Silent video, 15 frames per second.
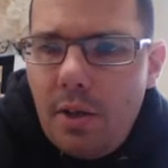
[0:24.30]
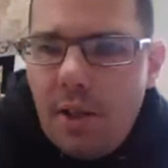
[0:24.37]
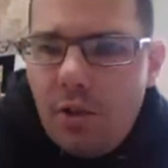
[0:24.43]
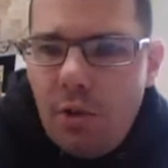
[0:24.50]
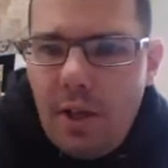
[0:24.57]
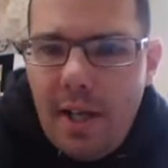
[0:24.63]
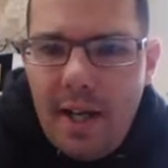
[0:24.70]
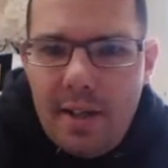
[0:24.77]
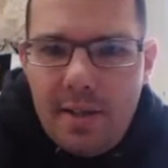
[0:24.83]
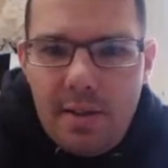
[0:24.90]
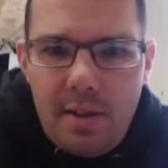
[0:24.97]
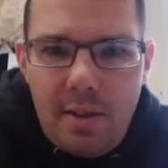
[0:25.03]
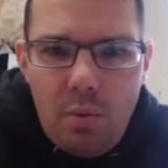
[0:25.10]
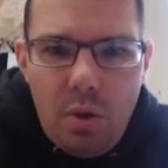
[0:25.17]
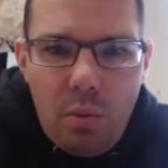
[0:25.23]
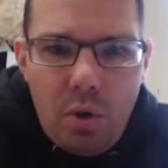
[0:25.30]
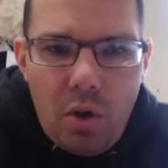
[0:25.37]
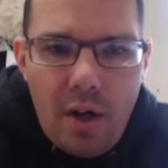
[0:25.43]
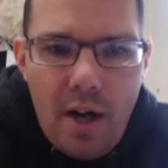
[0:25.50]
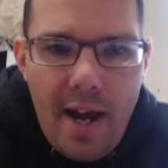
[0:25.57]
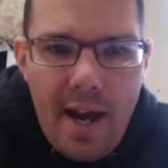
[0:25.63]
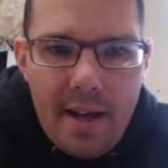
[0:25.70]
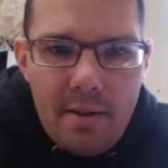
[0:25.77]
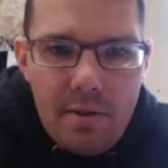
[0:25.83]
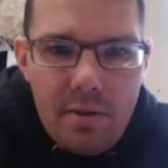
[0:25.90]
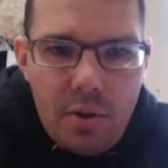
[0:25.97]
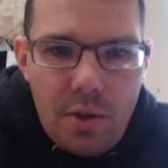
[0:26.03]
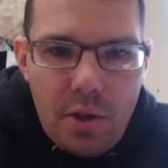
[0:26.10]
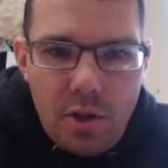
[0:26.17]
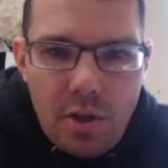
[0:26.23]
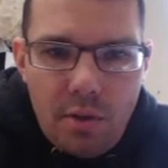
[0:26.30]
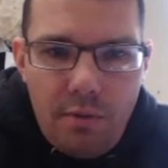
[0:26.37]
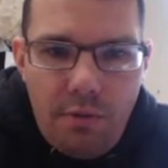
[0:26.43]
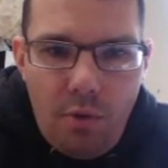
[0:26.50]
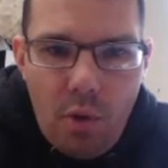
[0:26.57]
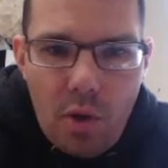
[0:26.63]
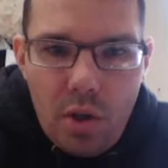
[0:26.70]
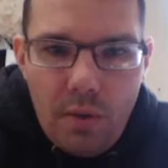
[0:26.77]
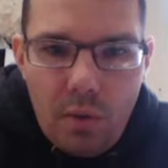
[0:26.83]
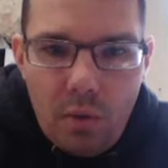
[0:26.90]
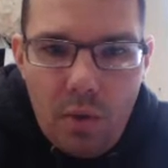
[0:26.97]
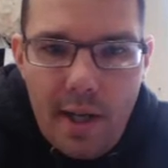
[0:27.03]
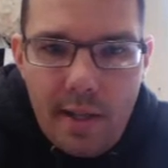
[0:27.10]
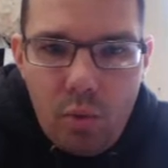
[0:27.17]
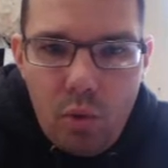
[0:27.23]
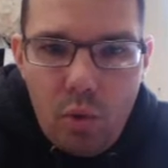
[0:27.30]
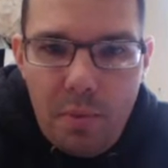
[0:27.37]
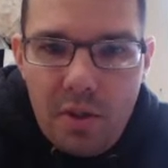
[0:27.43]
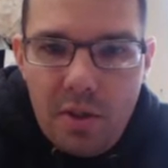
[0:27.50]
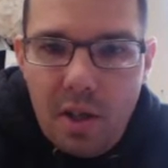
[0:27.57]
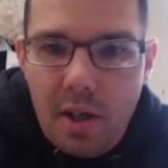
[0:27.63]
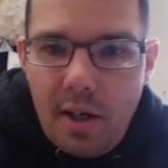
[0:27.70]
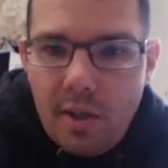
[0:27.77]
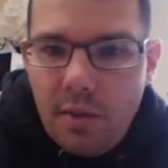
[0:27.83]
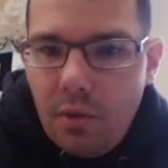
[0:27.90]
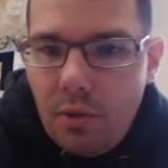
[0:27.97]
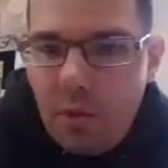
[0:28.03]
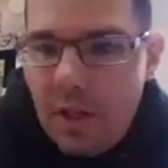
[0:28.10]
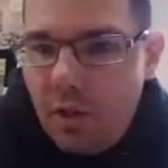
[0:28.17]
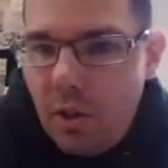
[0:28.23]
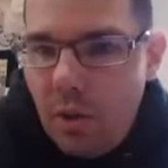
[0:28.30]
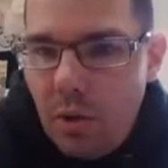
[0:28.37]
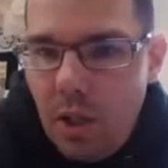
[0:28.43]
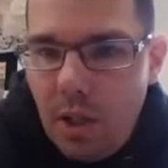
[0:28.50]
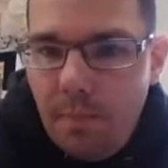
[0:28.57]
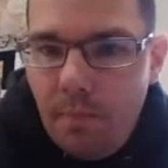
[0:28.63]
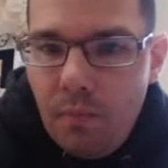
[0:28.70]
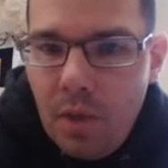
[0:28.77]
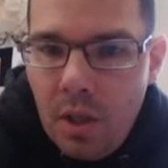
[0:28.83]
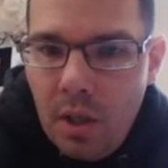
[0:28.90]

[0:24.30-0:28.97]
so you can kind of see what we're at. So here's lesson 4, civil rights. We'll be starting a civil rights unit.